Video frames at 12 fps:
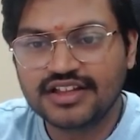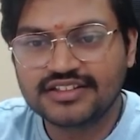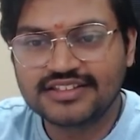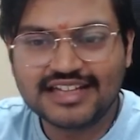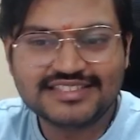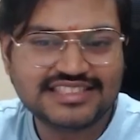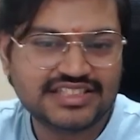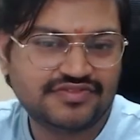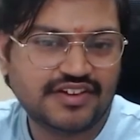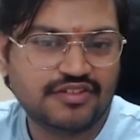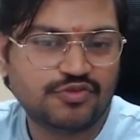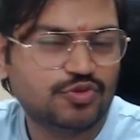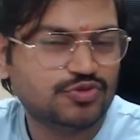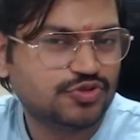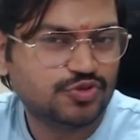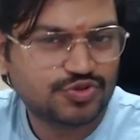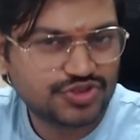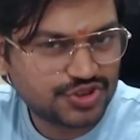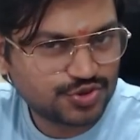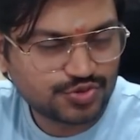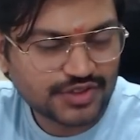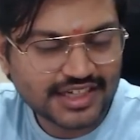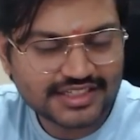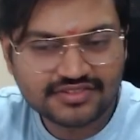Knight c5 also loses to
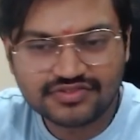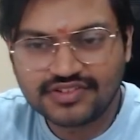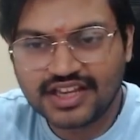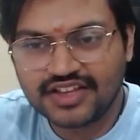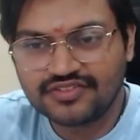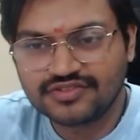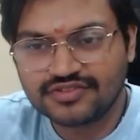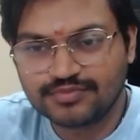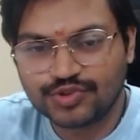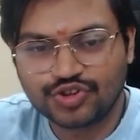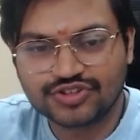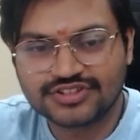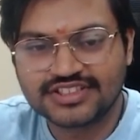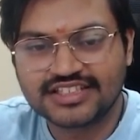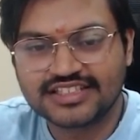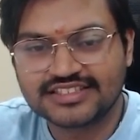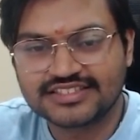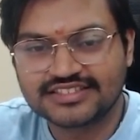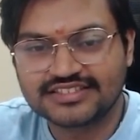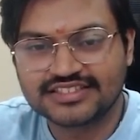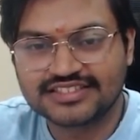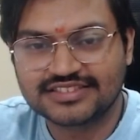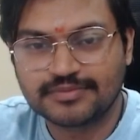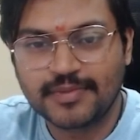knight f5 because there is
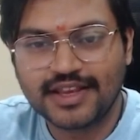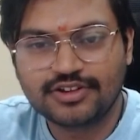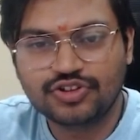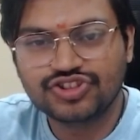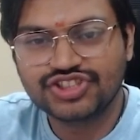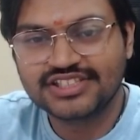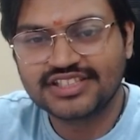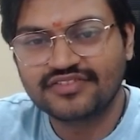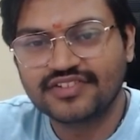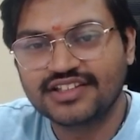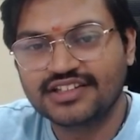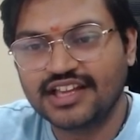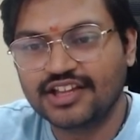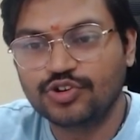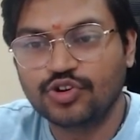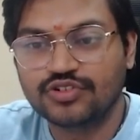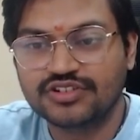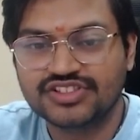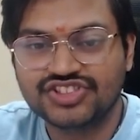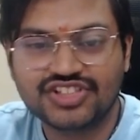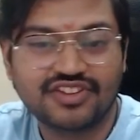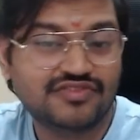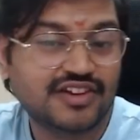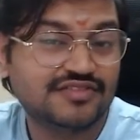this mate on g7, and on
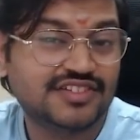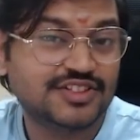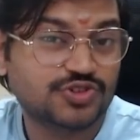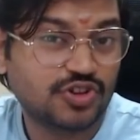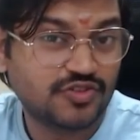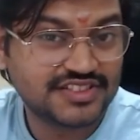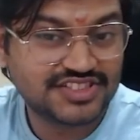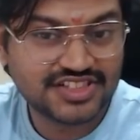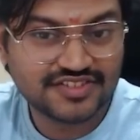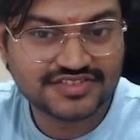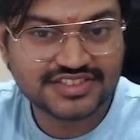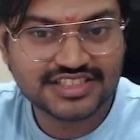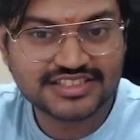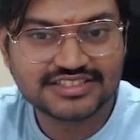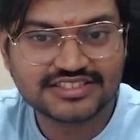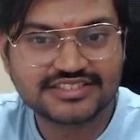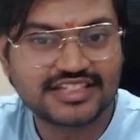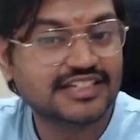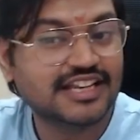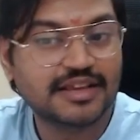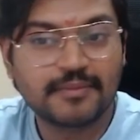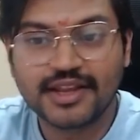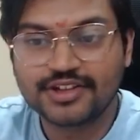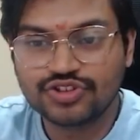gf5 there is always gf6
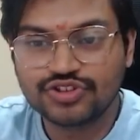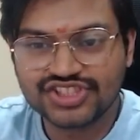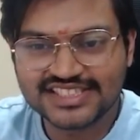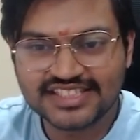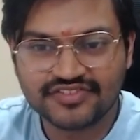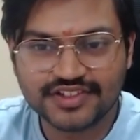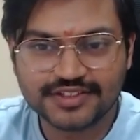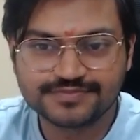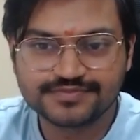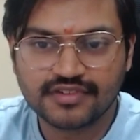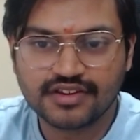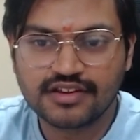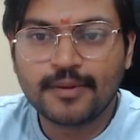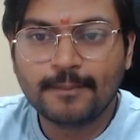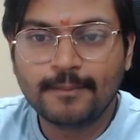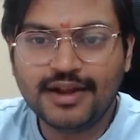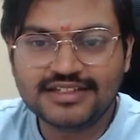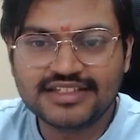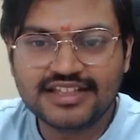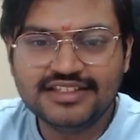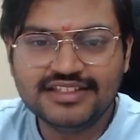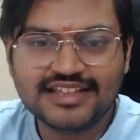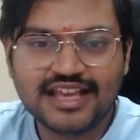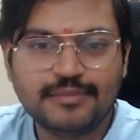threatening mate on g7. But
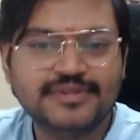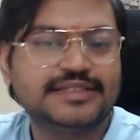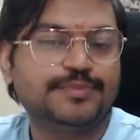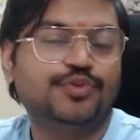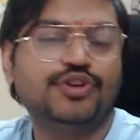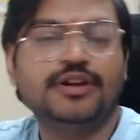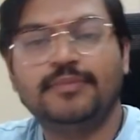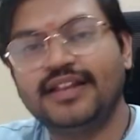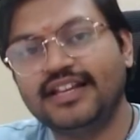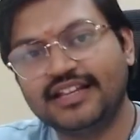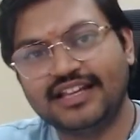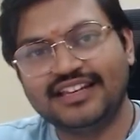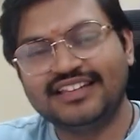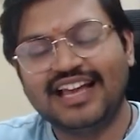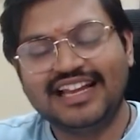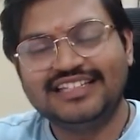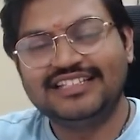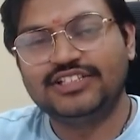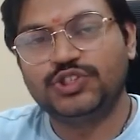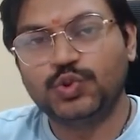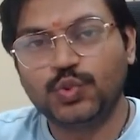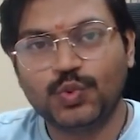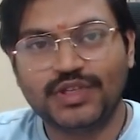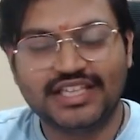in the game, his opponent played knight
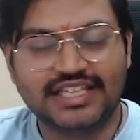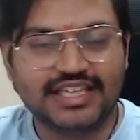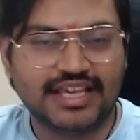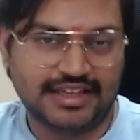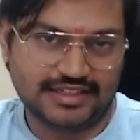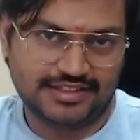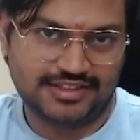to e8.